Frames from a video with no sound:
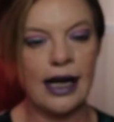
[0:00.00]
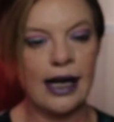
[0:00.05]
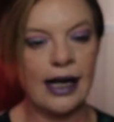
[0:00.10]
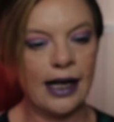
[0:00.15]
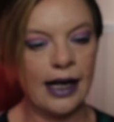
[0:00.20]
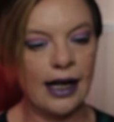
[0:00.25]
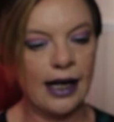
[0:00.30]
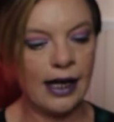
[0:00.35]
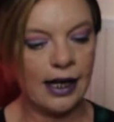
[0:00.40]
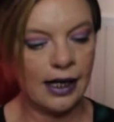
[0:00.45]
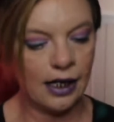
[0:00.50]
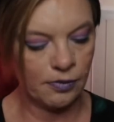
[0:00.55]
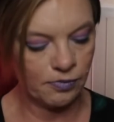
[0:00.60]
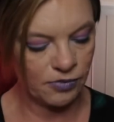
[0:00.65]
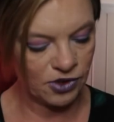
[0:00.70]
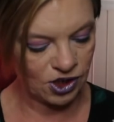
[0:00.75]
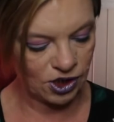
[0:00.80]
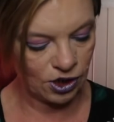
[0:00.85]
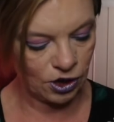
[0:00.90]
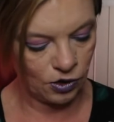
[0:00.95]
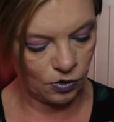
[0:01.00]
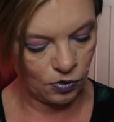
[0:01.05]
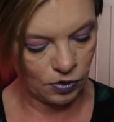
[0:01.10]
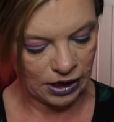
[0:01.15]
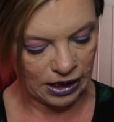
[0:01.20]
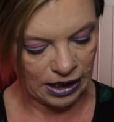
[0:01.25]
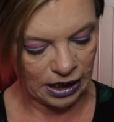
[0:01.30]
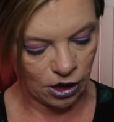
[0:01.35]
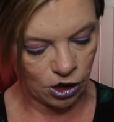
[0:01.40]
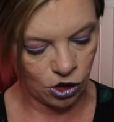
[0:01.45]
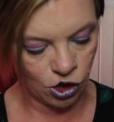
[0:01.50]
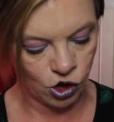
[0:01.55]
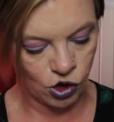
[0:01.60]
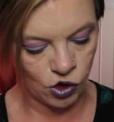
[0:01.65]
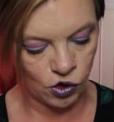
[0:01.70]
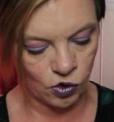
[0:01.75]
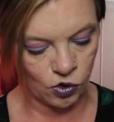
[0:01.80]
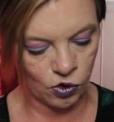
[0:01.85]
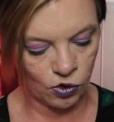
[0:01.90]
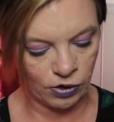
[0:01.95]
I absolutely
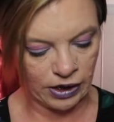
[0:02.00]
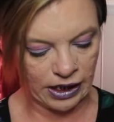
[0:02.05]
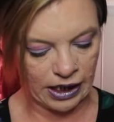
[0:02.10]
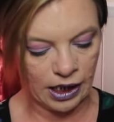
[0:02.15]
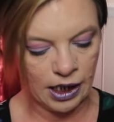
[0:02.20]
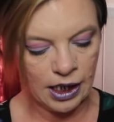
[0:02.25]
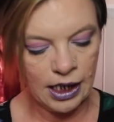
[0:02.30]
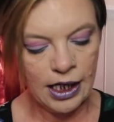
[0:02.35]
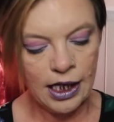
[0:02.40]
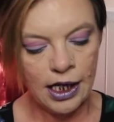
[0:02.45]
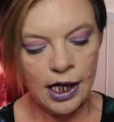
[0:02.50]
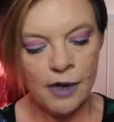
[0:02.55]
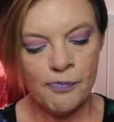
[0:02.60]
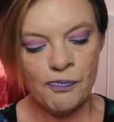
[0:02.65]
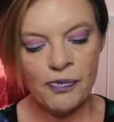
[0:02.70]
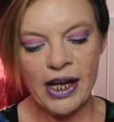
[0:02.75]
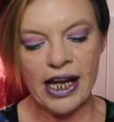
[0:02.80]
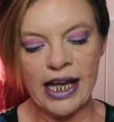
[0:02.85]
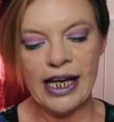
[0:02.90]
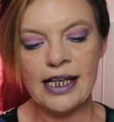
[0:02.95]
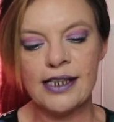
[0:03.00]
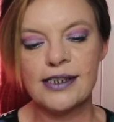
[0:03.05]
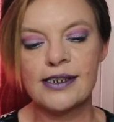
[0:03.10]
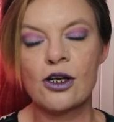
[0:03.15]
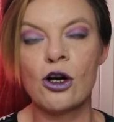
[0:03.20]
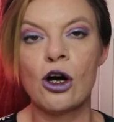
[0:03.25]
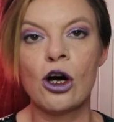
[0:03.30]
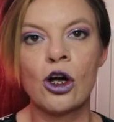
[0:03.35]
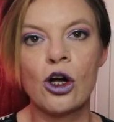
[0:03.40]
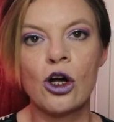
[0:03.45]
adore it. It's got a